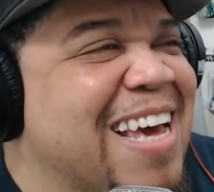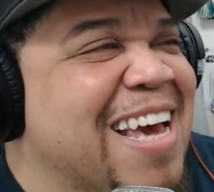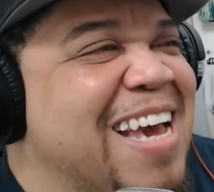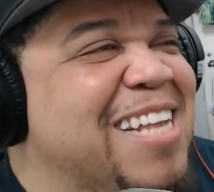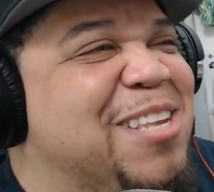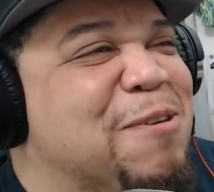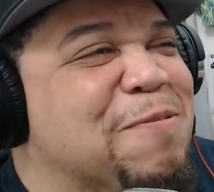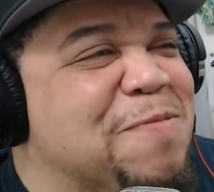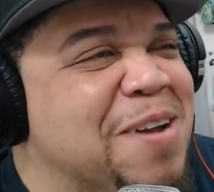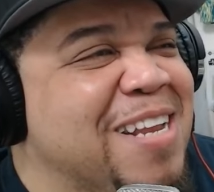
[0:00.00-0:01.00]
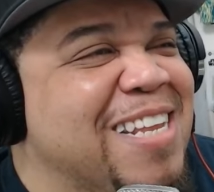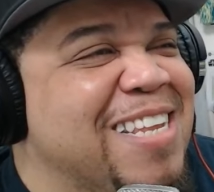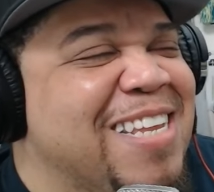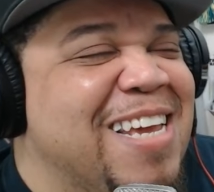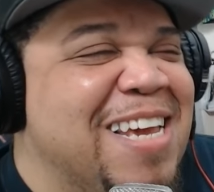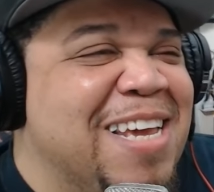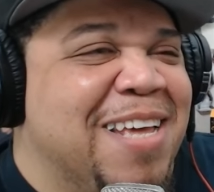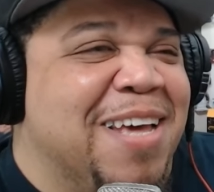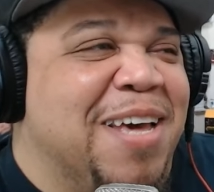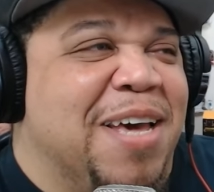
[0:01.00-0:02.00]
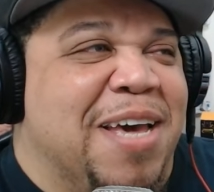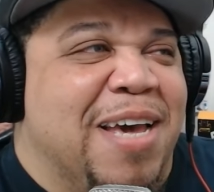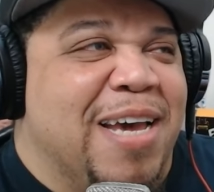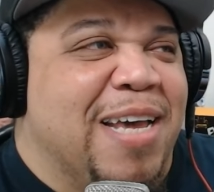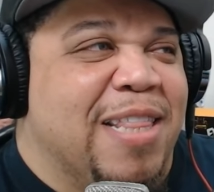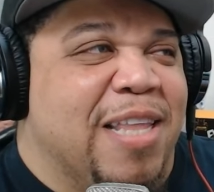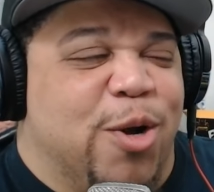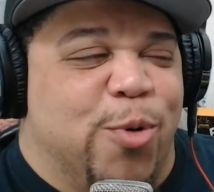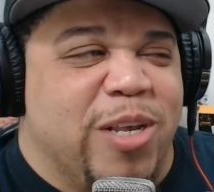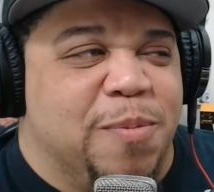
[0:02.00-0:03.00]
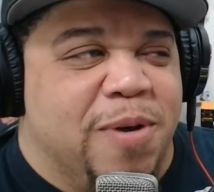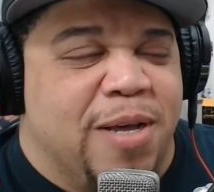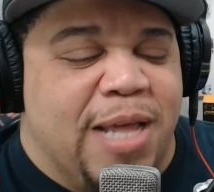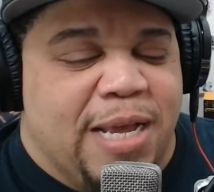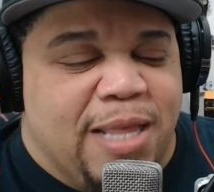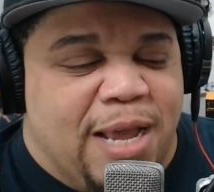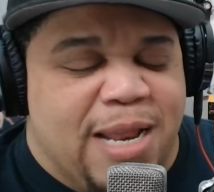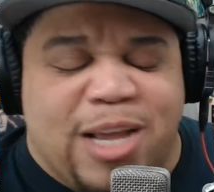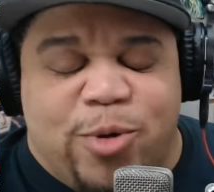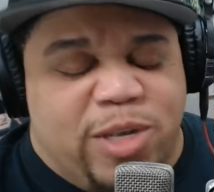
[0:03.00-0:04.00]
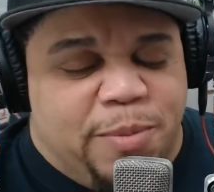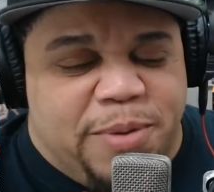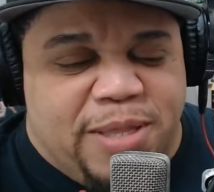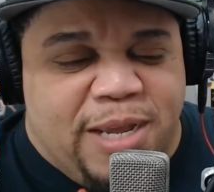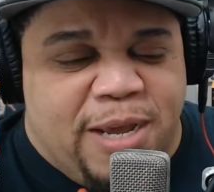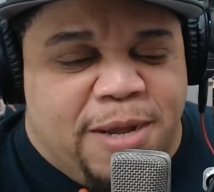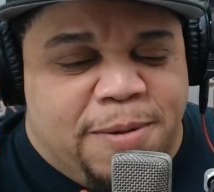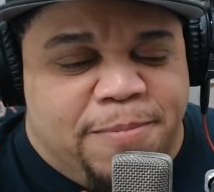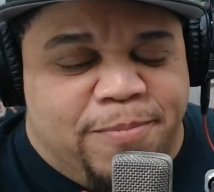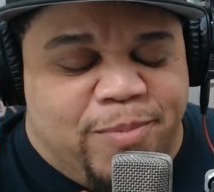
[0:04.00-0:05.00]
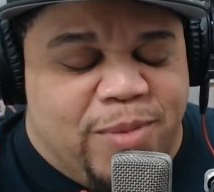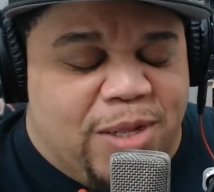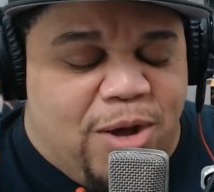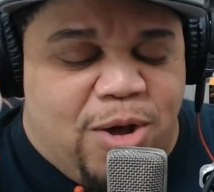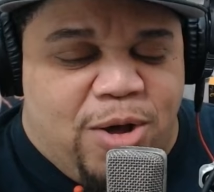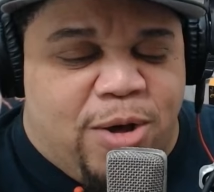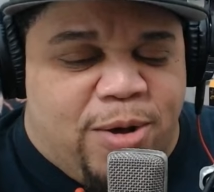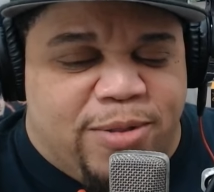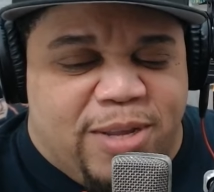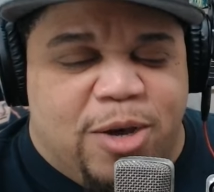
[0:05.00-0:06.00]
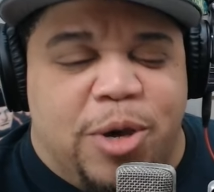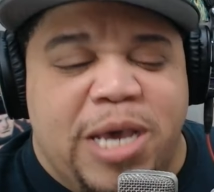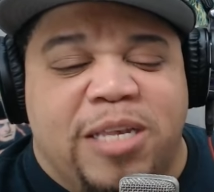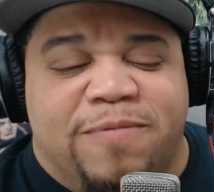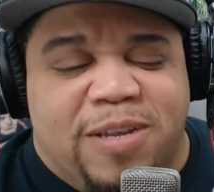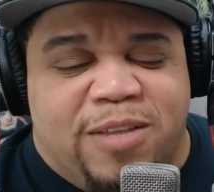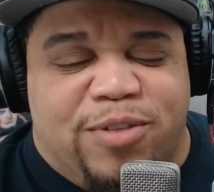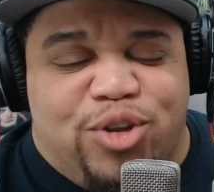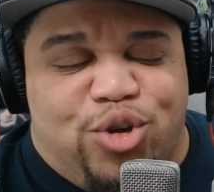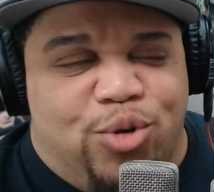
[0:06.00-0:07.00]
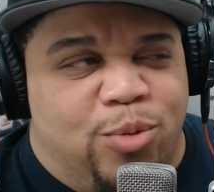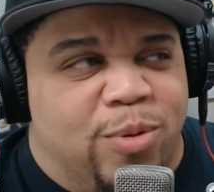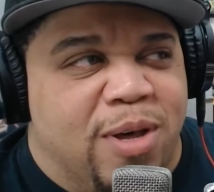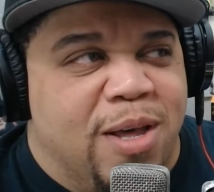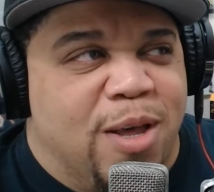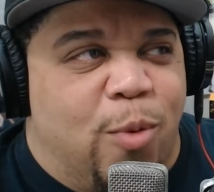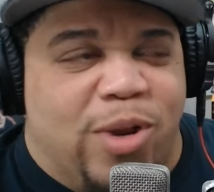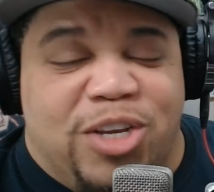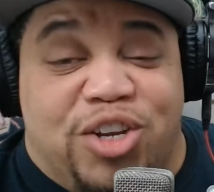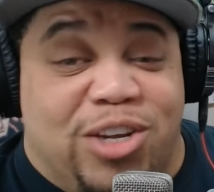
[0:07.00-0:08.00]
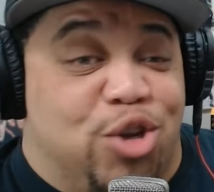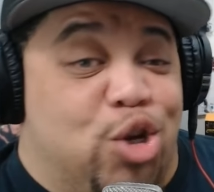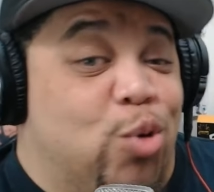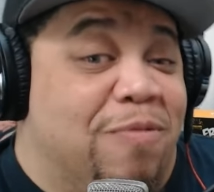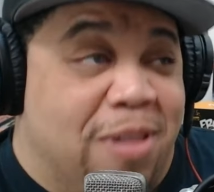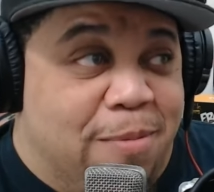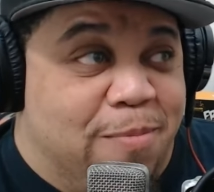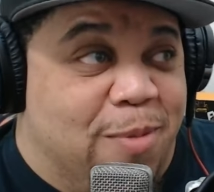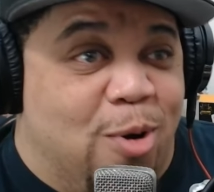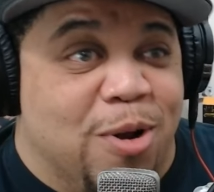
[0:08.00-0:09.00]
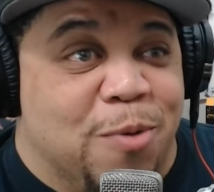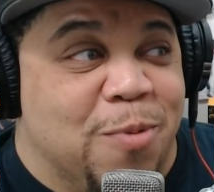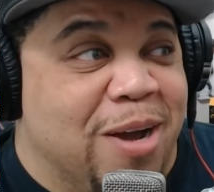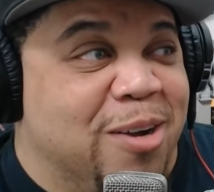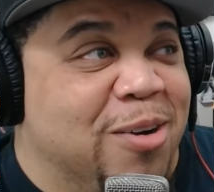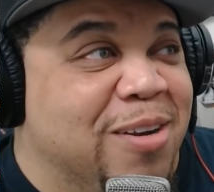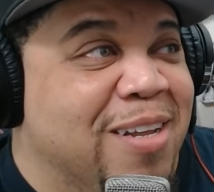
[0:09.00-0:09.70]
It's so funny to see the charisma, like like not charisma, but the um, oh, the cohesiveness of the two when it's just two of them on a record.